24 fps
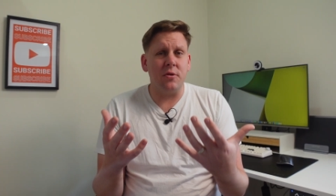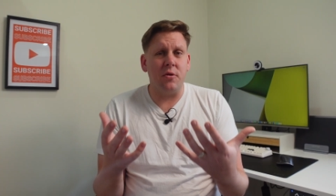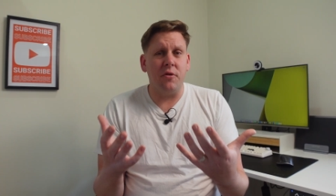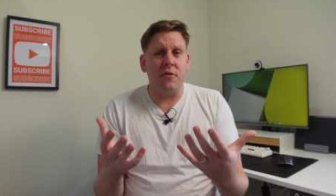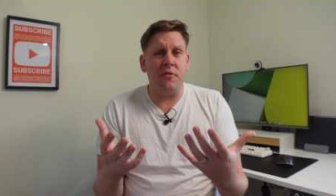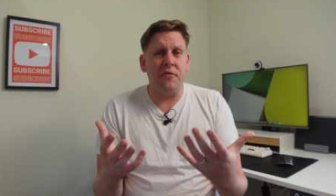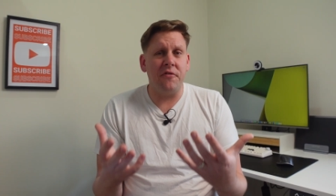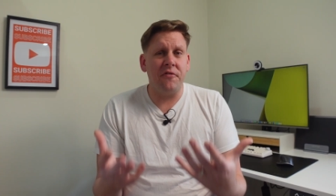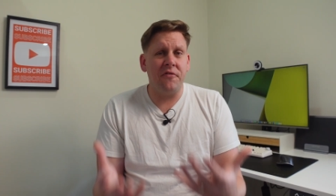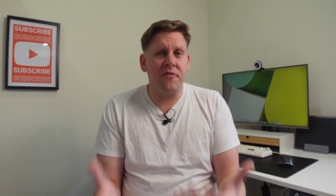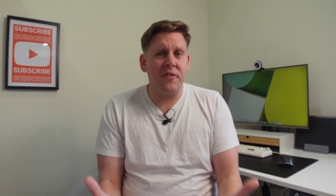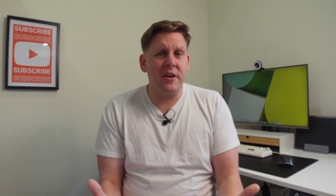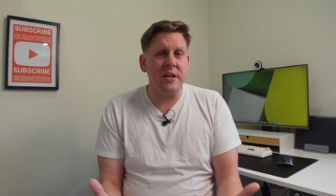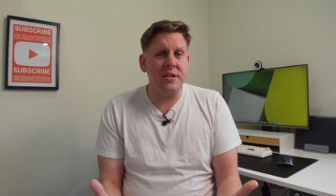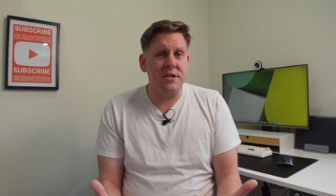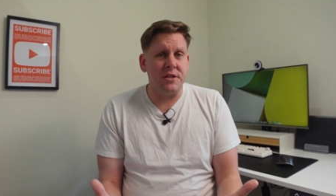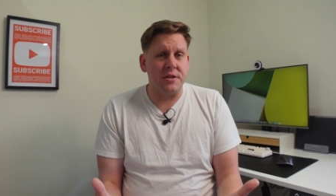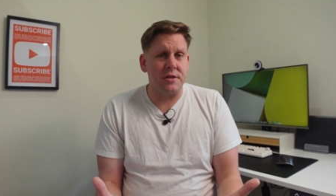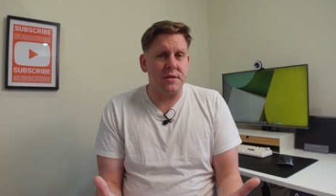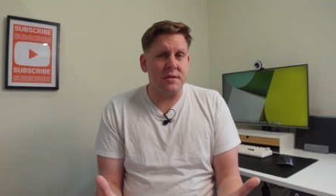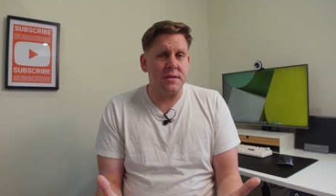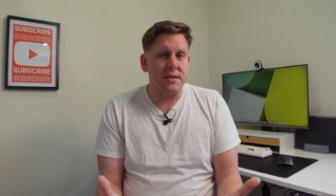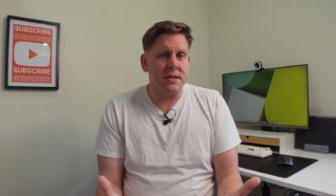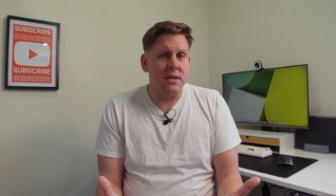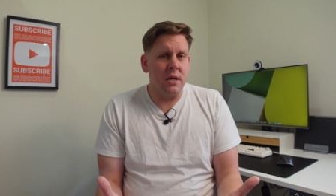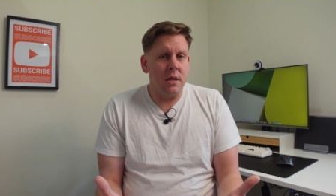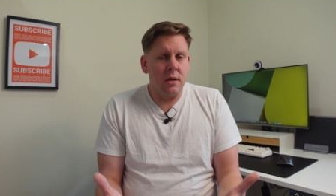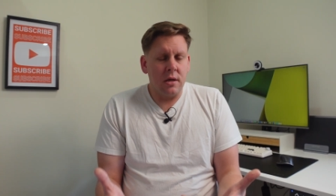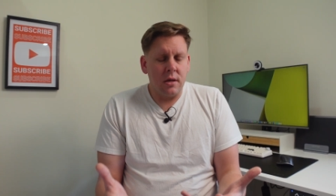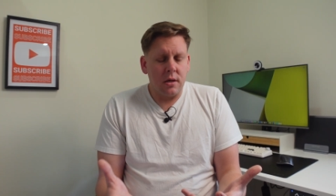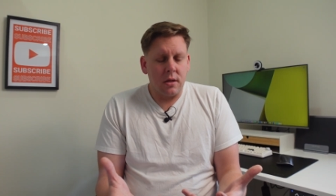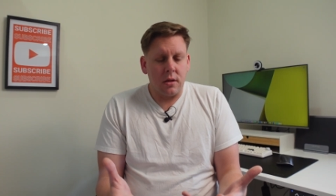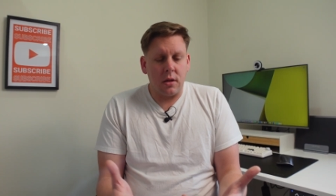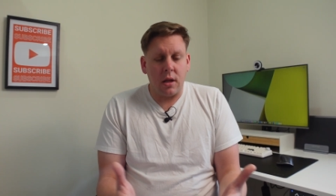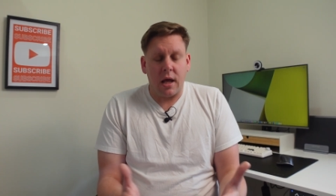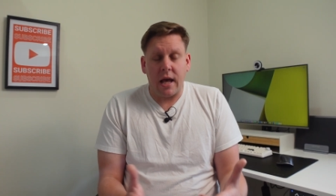or features
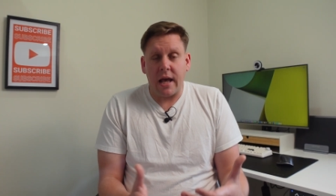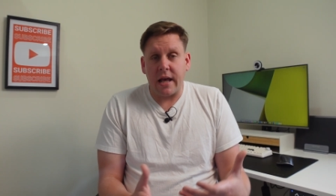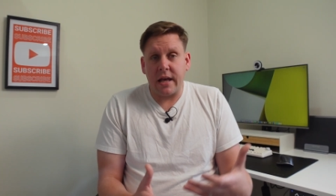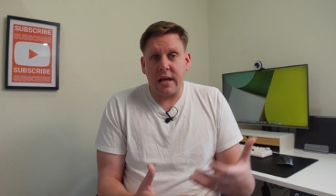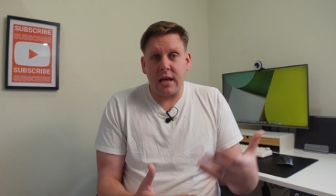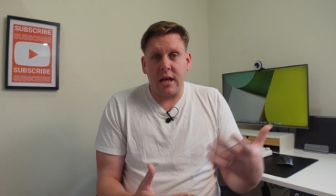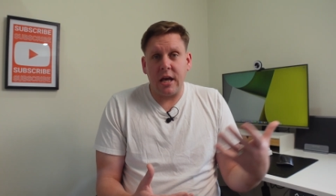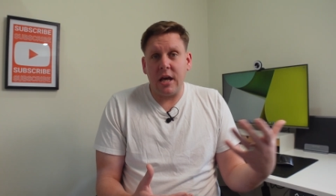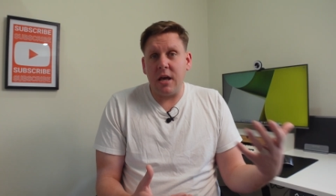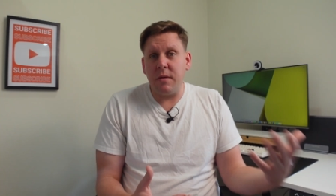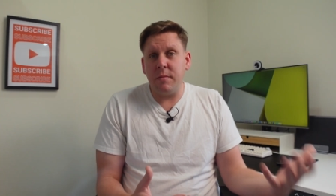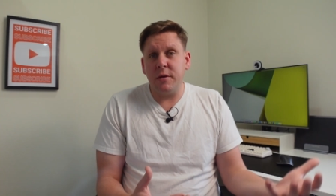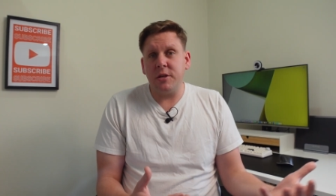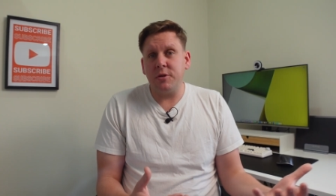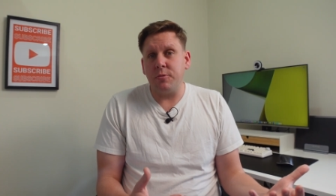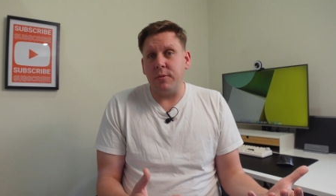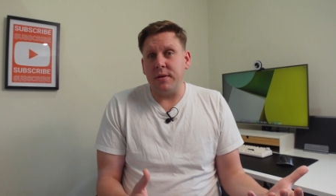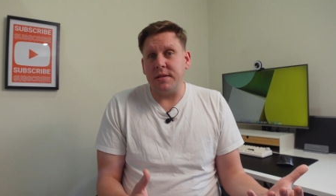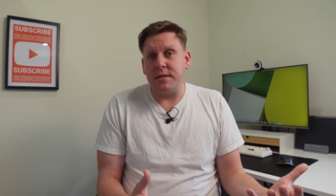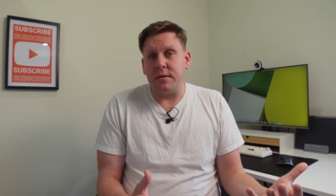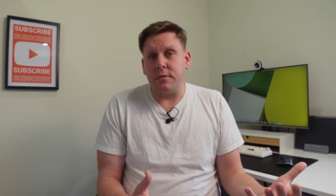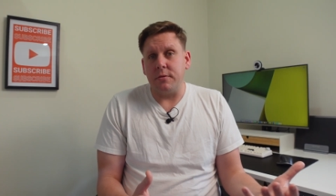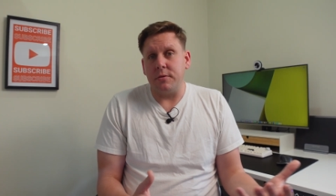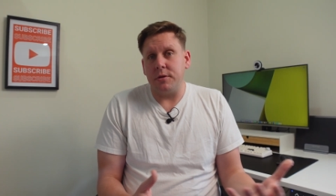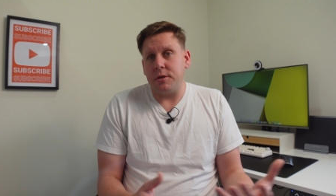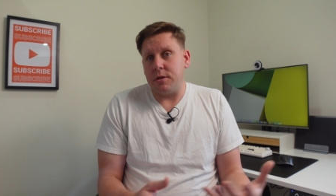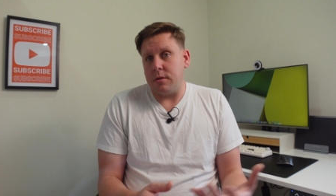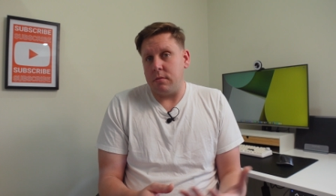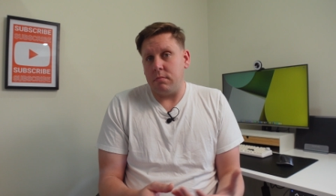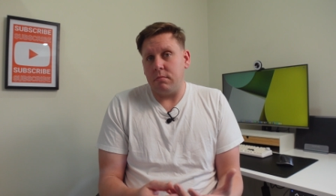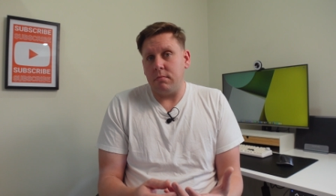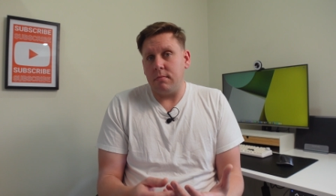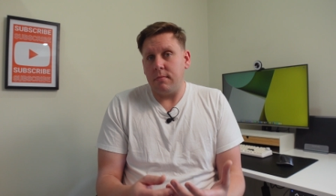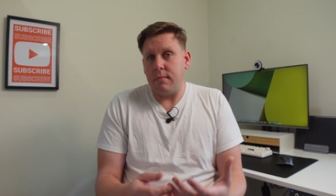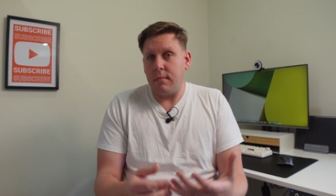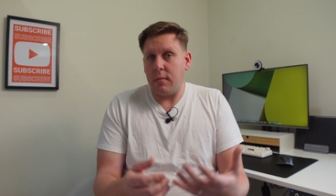like image
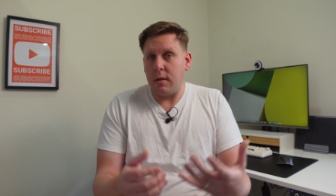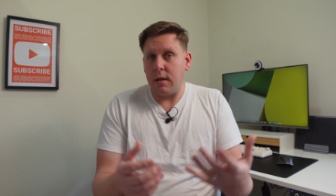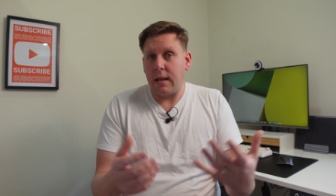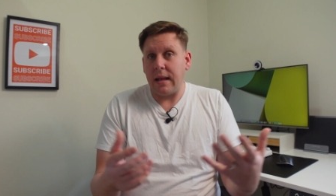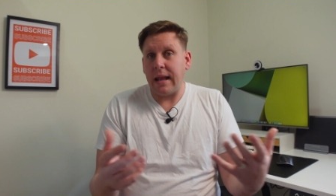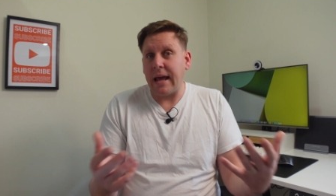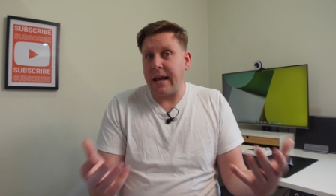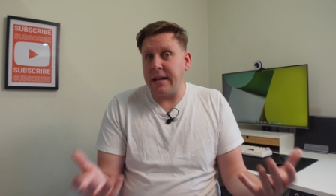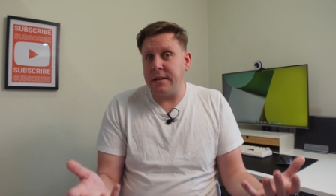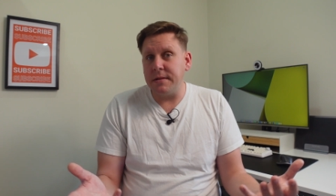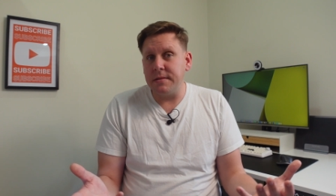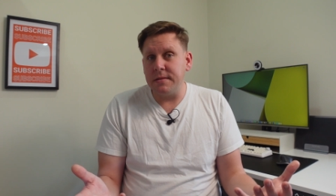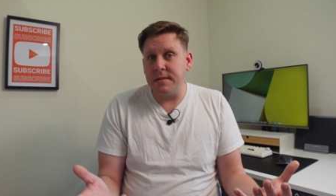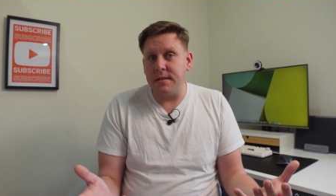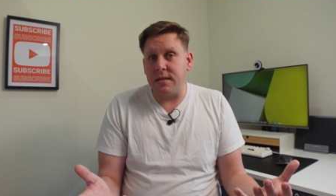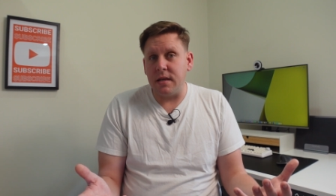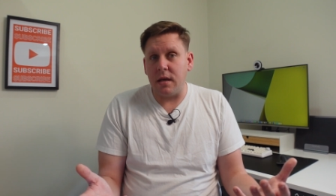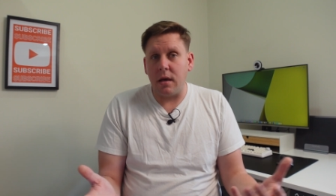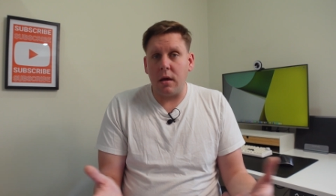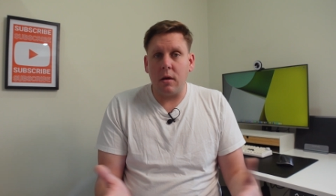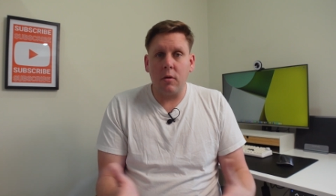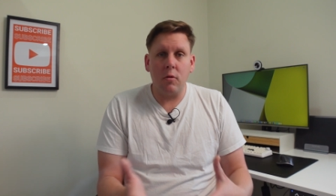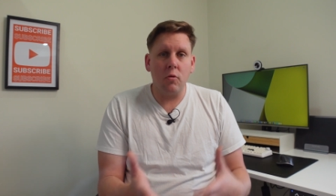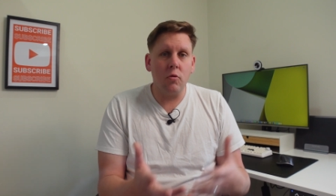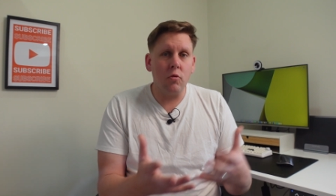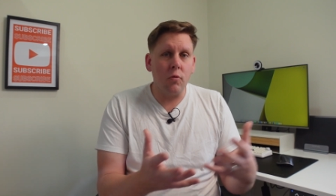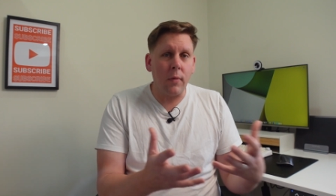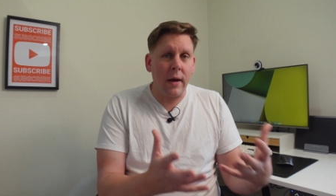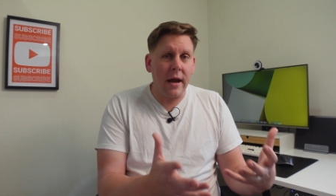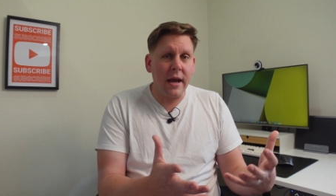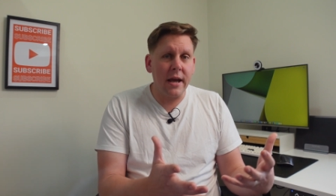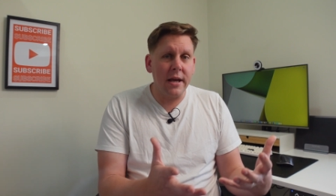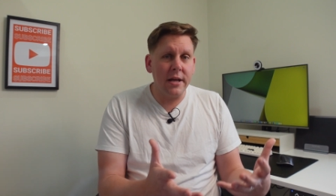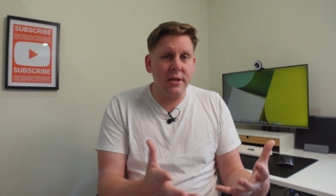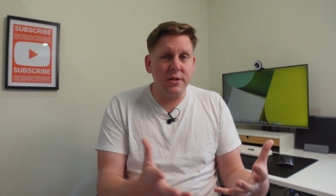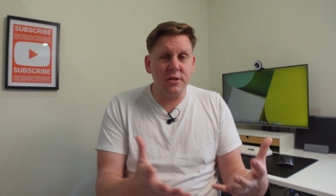resolution, latency,
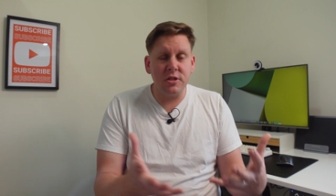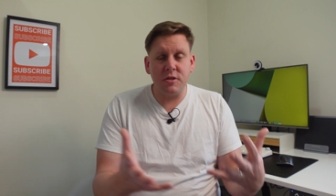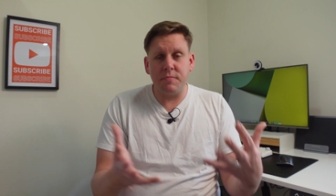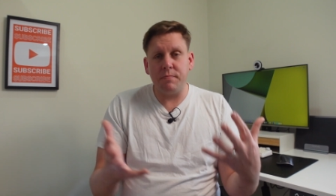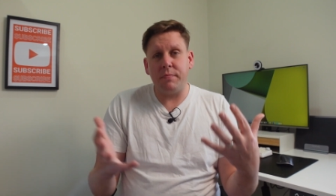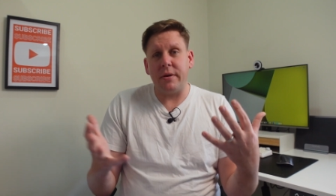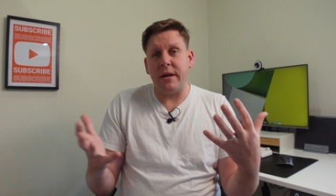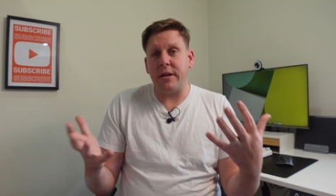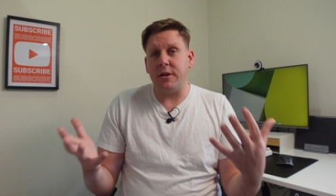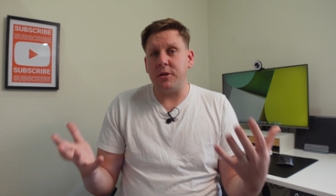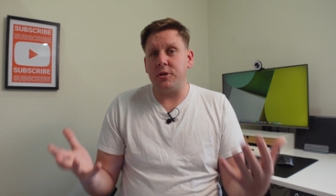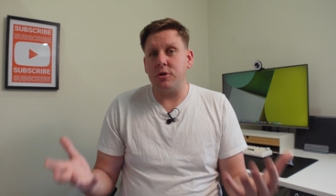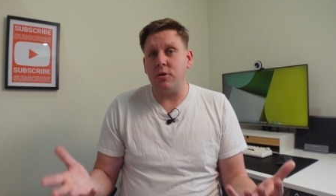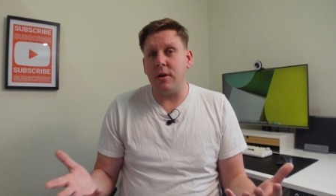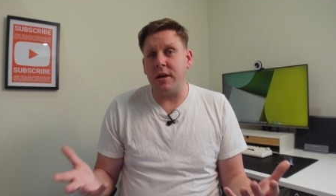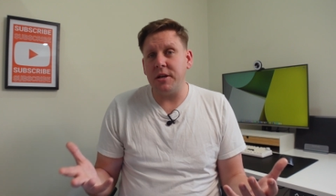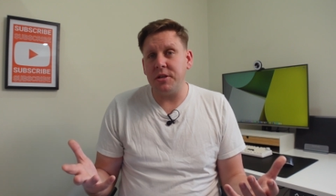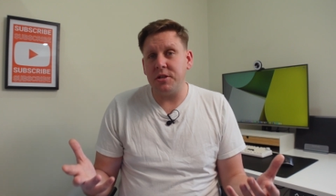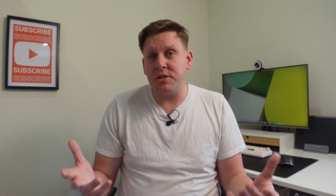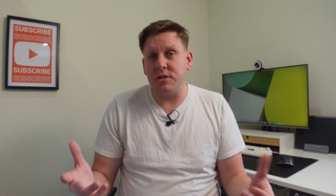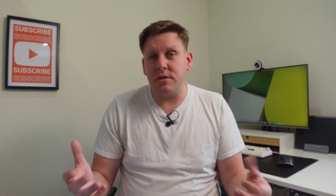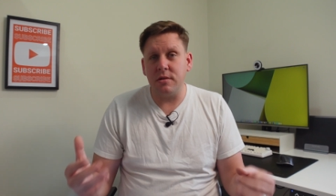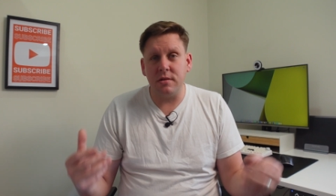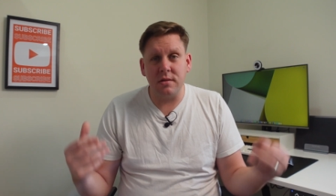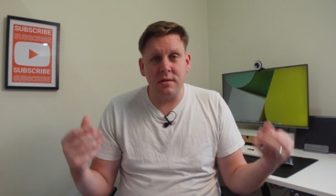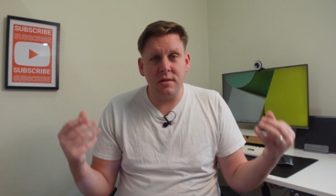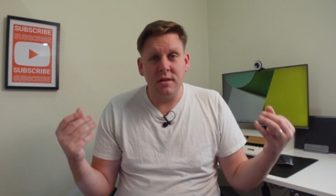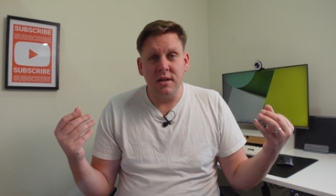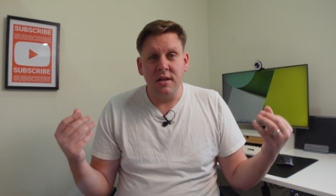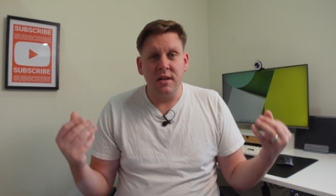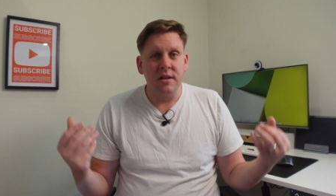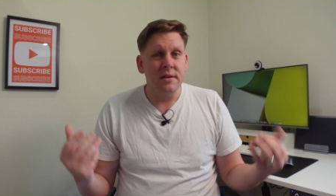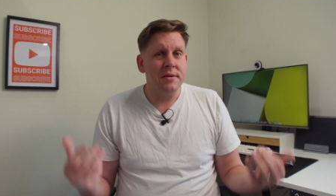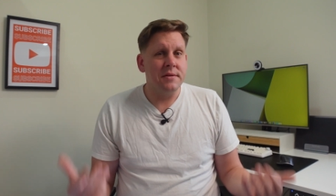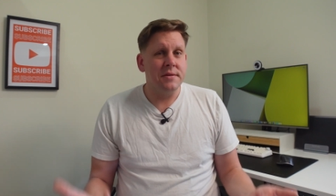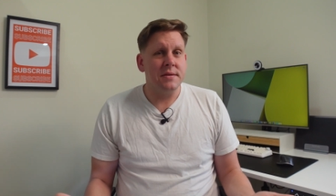range, penetration,
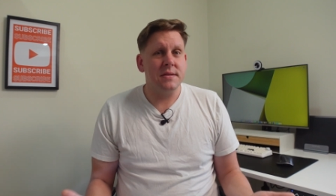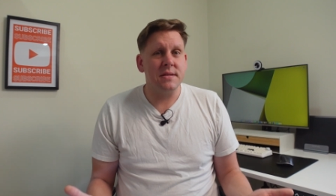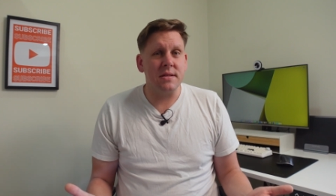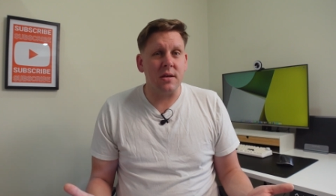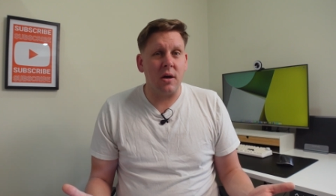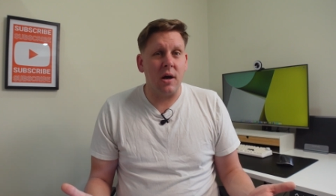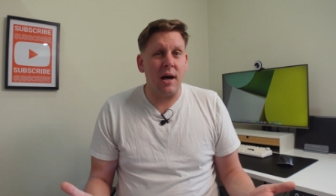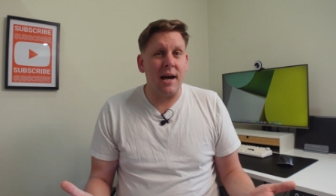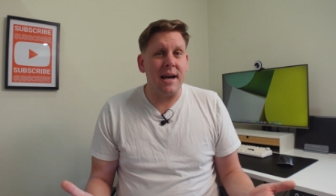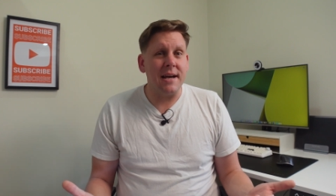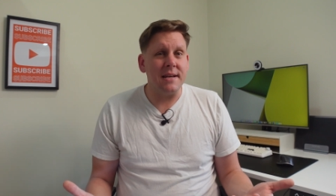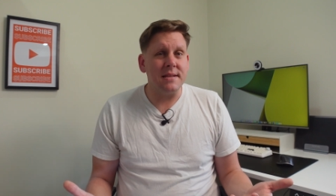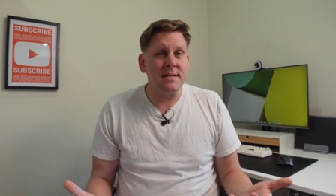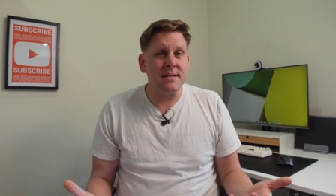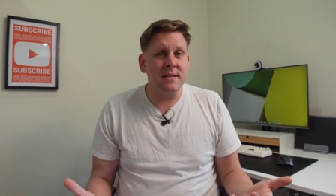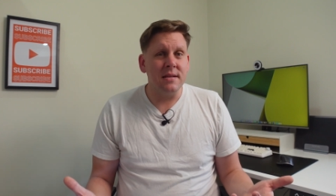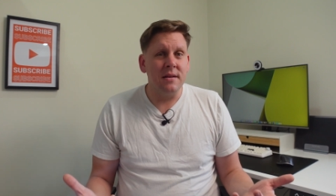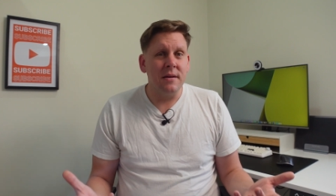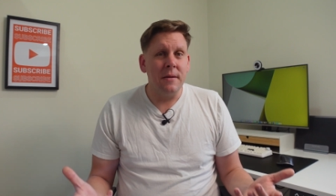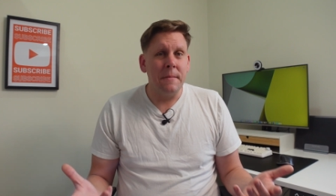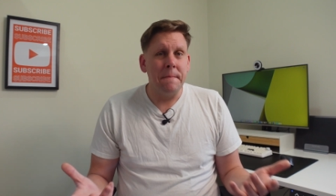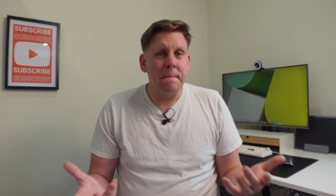size.